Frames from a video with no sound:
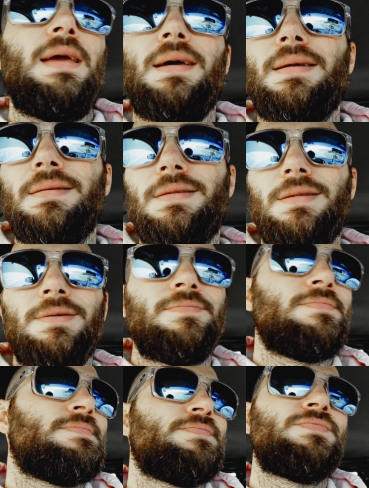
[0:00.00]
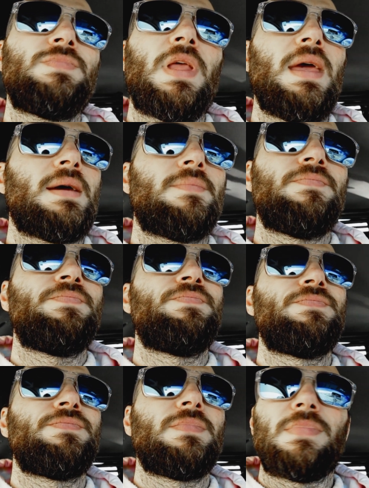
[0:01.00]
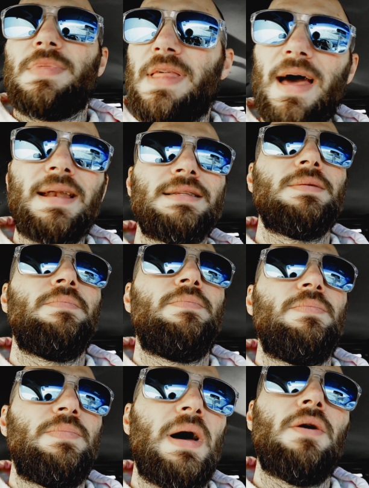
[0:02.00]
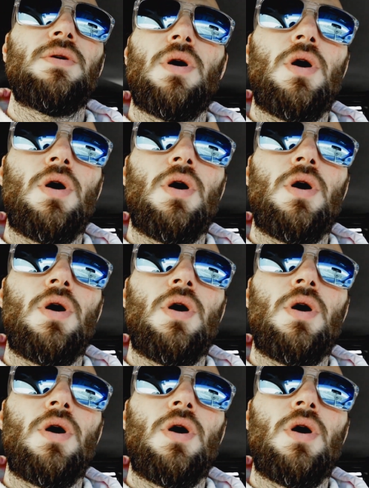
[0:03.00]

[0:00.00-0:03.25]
and yeah, that is about